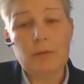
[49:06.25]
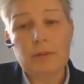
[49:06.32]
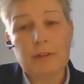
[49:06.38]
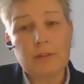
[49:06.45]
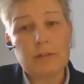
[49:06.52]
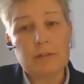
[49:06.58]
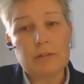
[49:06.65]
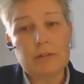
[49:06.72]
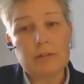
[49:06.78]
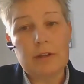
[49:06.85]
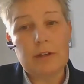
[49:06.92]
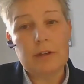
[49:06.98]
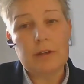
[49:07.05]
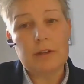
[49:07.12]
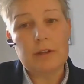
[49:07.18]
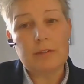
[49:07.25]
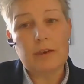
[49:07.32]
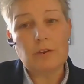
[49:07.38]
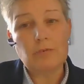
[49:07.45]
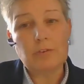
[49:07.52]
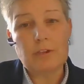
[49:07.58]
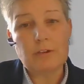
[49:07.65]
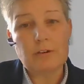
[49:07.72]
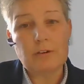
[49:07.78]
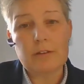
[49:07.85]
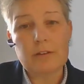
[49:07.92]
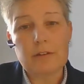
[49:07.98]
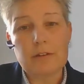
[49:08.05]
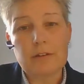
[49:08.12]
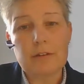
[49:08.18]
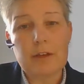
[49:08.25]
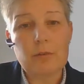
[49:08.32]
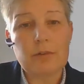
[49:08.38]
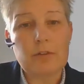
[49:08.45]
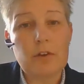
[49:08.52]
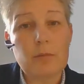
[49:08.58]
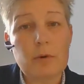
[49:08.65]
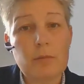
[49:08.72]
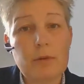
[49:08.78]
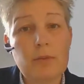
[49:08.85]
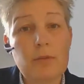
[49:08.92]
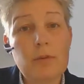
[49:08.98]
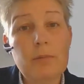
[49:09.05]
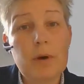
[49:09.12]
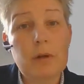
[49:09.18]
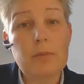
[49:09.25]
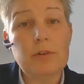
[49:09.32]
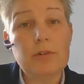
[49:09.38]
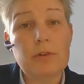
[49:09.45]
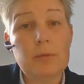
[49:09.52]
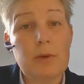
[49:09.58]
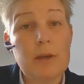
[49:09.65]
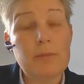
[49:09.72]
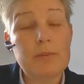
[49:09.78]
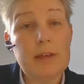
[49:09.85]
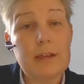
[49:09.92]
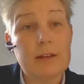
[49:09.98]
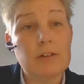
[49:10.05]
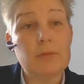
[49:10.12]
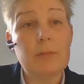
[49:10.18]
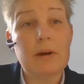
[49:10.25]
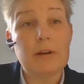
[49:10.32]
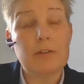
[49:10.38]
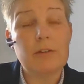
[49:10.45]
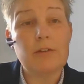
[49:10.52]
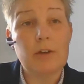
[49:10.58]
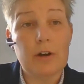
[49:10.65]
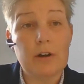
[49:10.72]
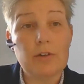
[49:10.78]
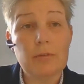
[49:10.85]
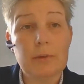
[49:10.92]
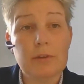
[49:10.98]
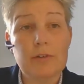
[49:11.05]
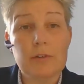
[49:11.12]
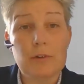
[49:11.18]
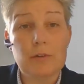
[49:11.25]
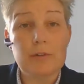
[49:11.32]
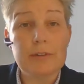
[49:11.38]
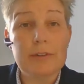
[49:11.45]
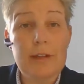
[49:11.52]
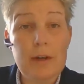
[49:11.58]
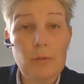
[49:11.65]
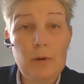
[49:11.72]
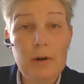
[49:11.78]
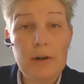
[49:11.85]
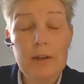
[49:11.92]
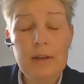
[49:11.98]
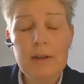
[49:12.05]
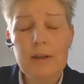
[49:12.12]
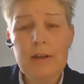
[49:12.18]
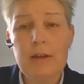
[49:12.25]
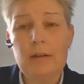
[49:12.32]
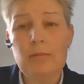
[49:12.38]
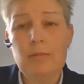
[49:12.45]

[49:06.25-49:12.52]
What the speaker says: We don't necessarily advertise there at the site what's available, but we do publish on the website, and it's part of the Charge Place Scotland network.